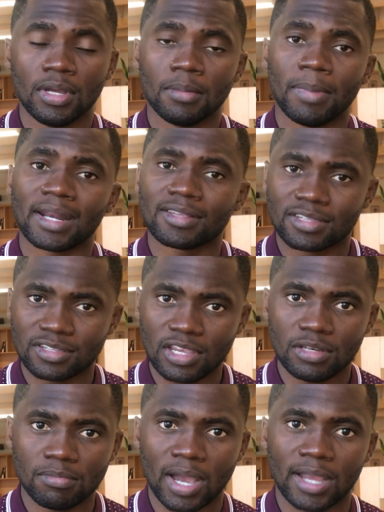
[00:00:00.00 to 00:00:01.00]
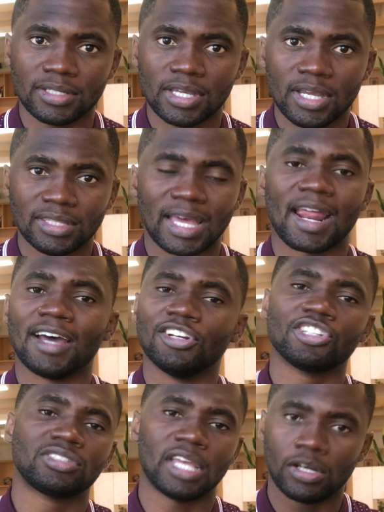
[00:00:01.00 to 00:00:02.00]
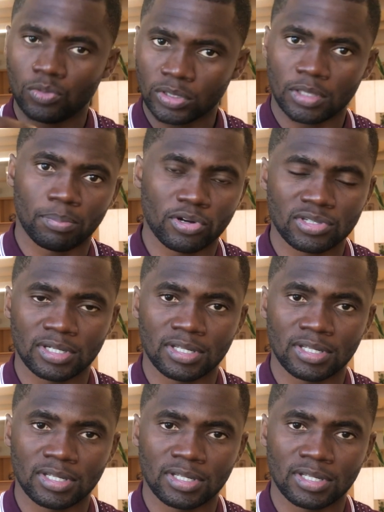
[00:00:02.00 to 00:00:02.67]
but a sane mind that understands what the person